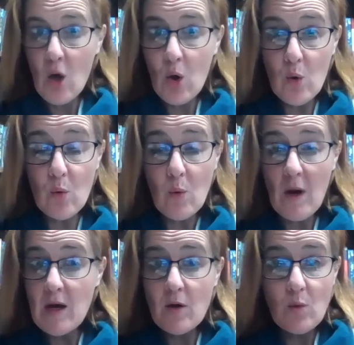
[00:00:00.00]

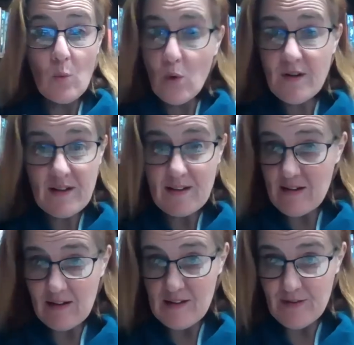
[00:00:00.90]
who
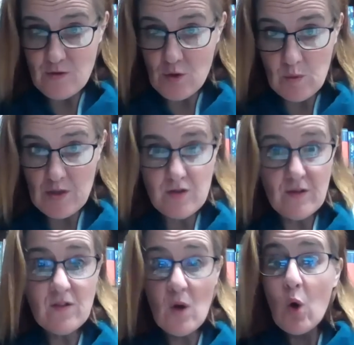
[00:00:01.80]
wouldn't listen to
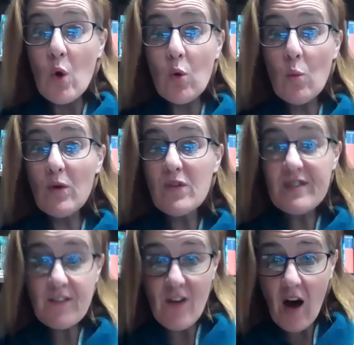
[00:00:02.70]
witches, who will
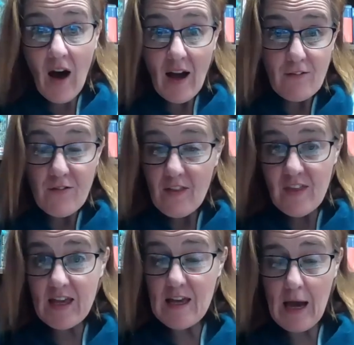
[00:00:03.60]
survive
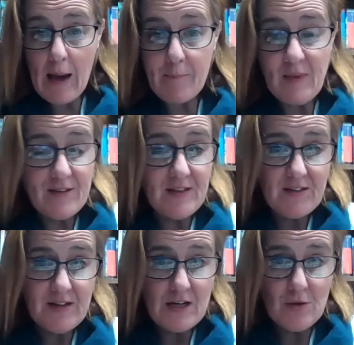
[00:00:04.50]
the
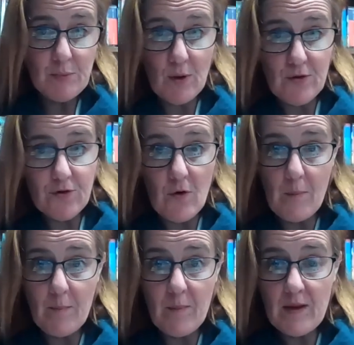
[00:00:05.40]
assassination plots
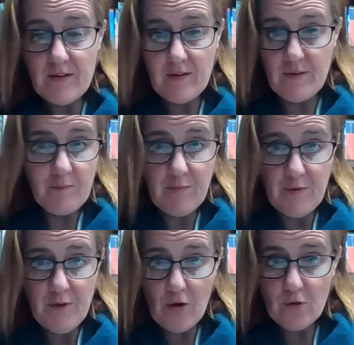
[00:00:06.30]
from
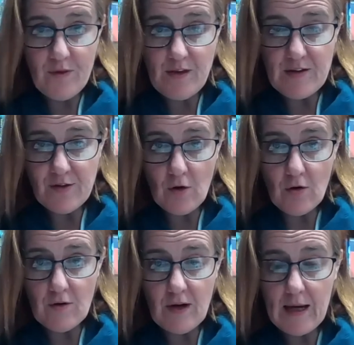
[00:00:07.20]
those within his
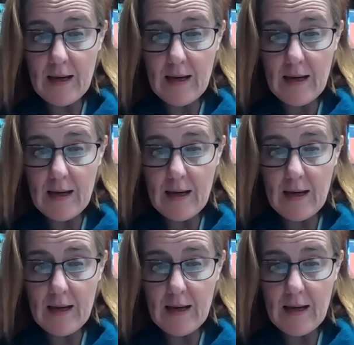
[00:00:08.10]
own